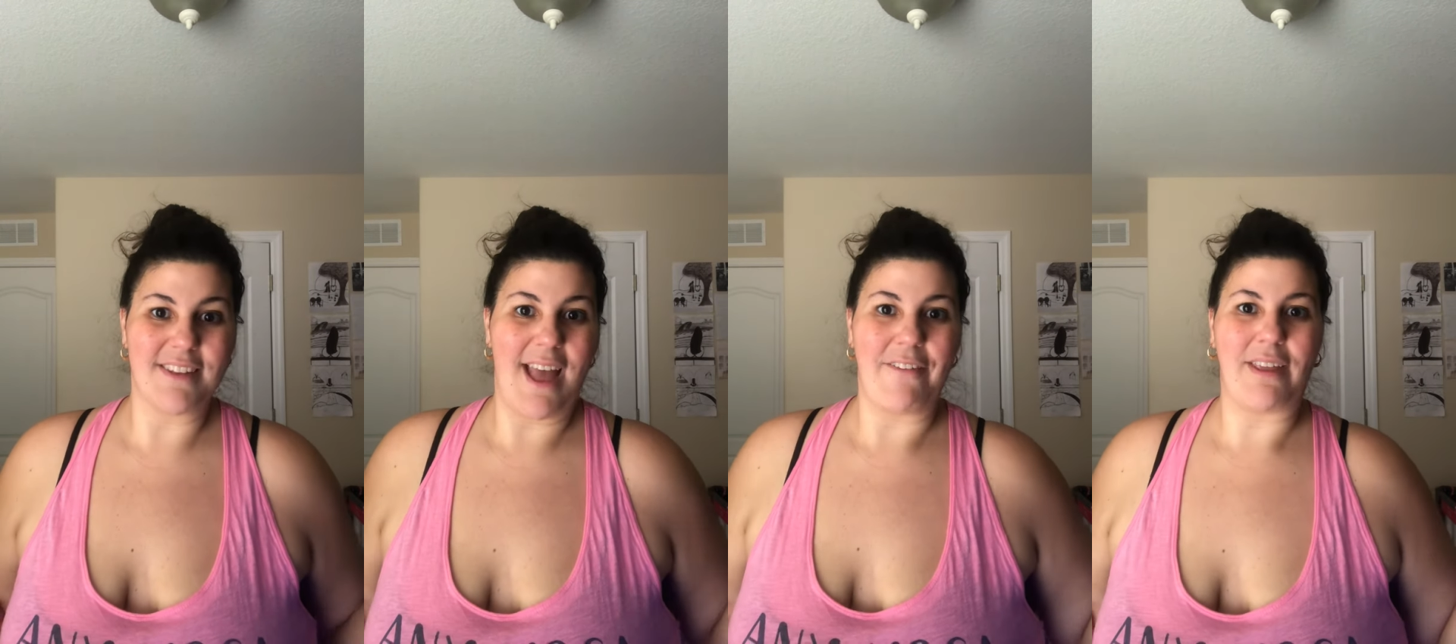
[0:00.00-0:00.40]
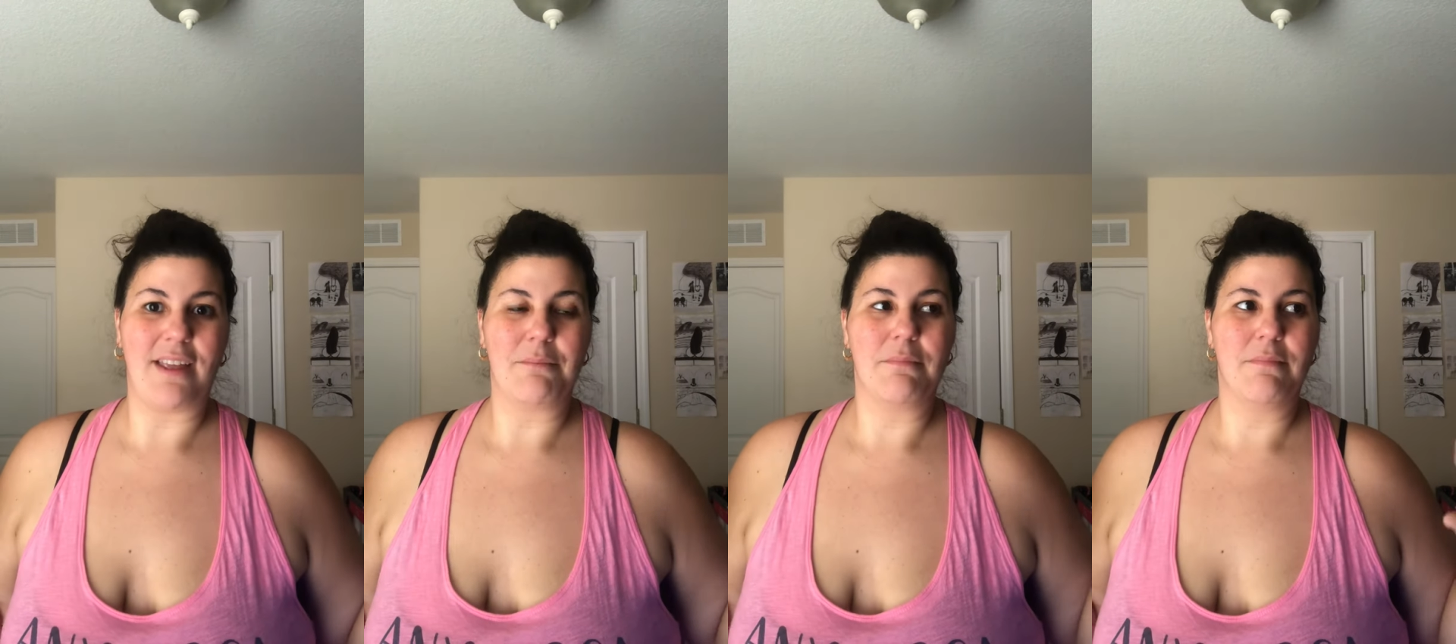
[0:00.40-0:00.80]

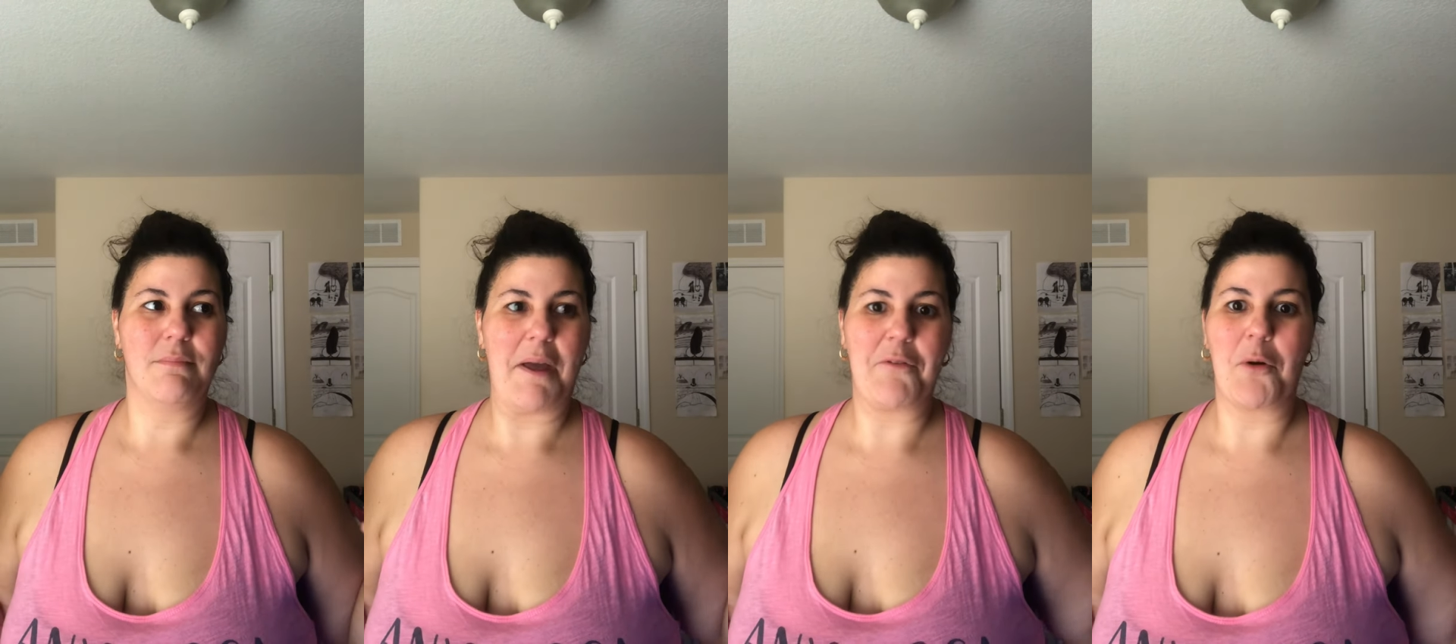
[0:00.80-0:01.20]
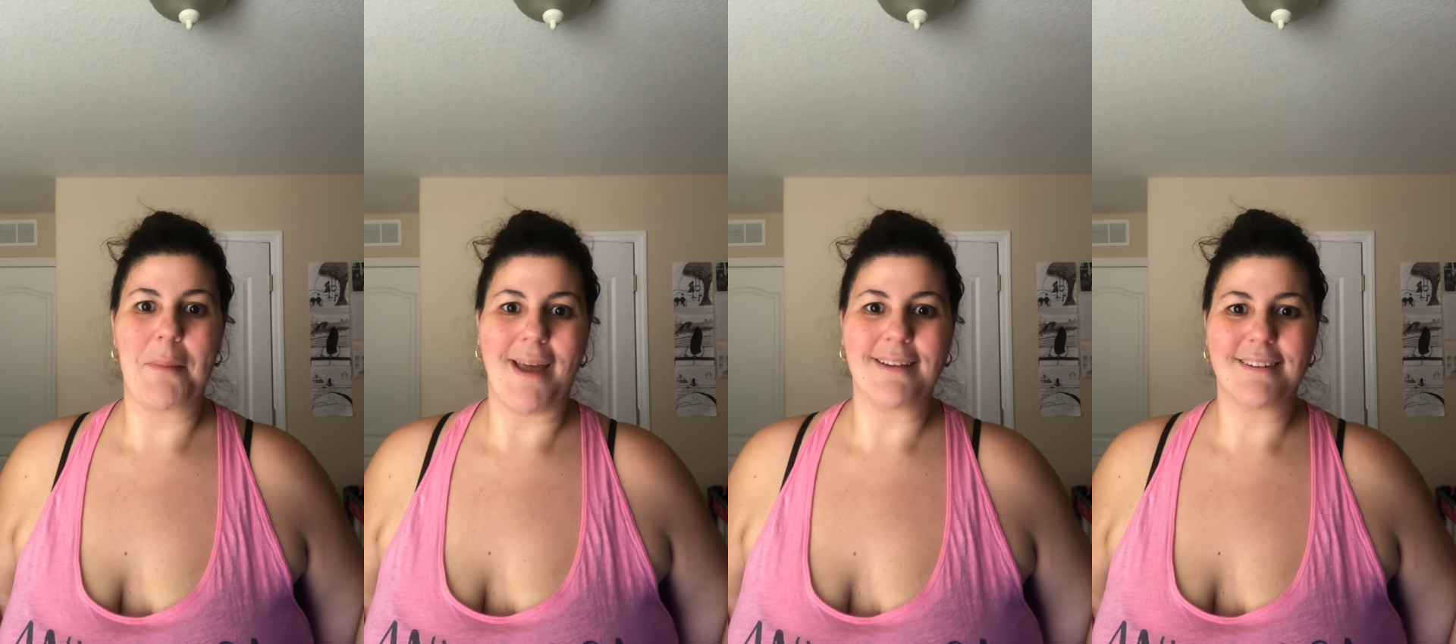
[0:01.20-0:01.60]
having my 4
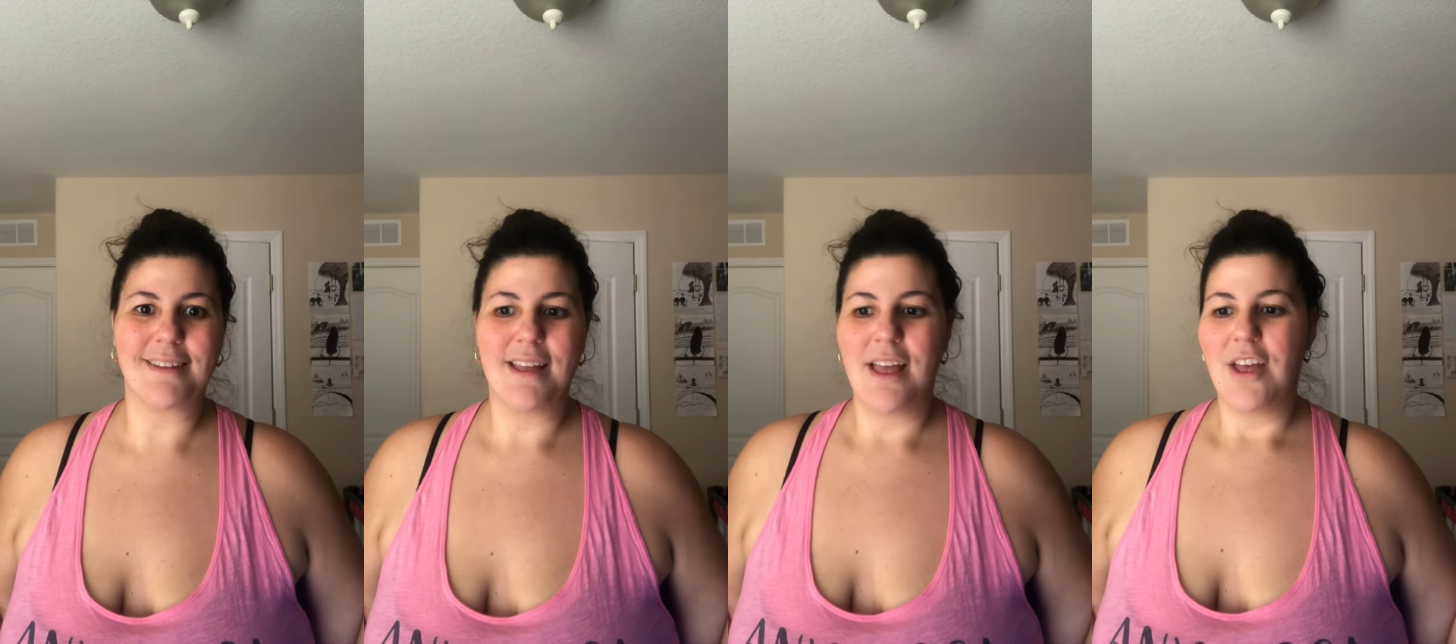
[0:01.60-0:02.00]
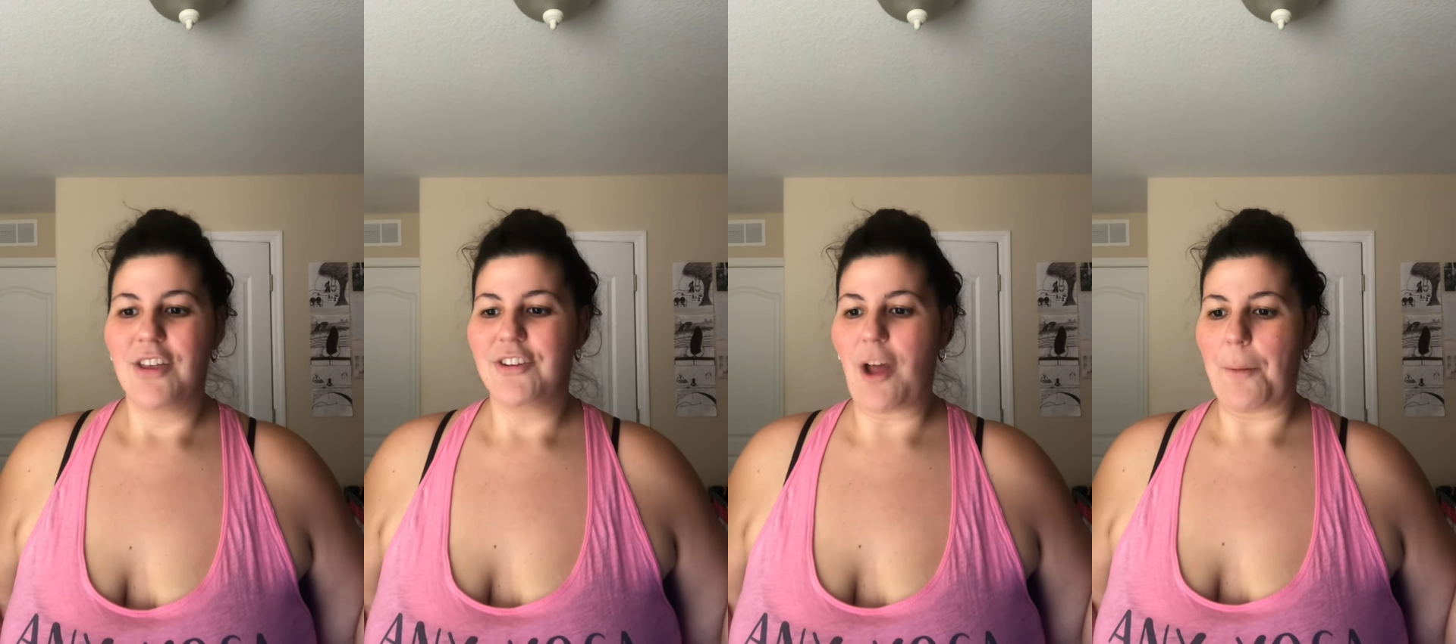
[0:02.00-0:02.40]
bags.
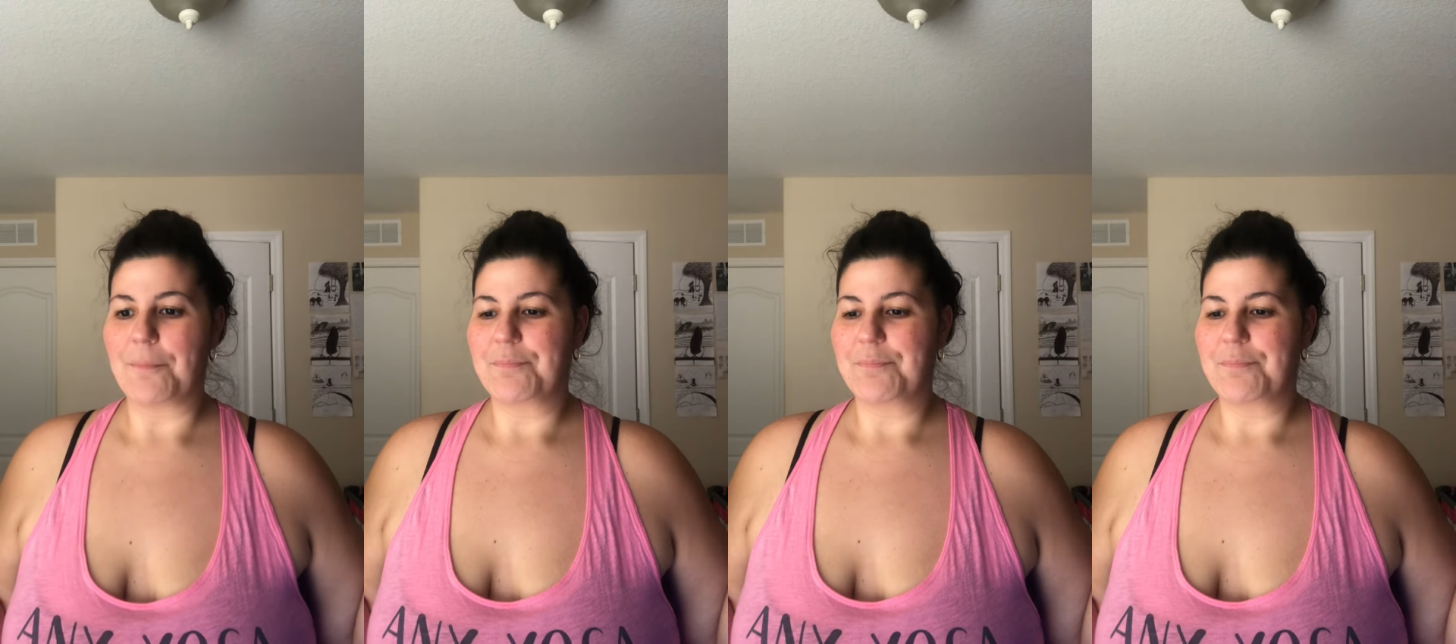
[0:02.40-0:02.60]
So